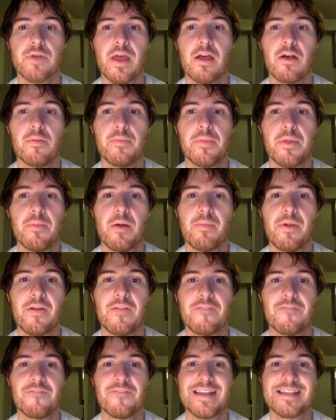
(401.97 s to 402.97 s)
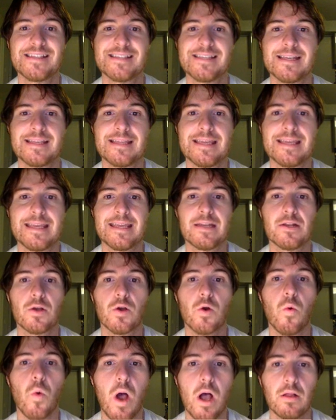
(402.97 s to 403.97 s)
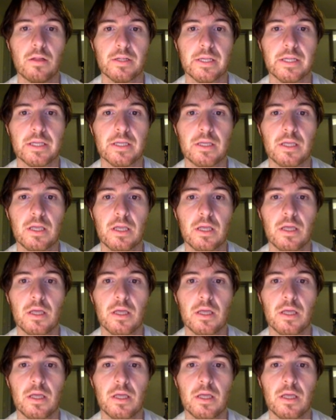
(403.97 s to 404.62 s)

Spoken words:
Help them out by fixing the inequality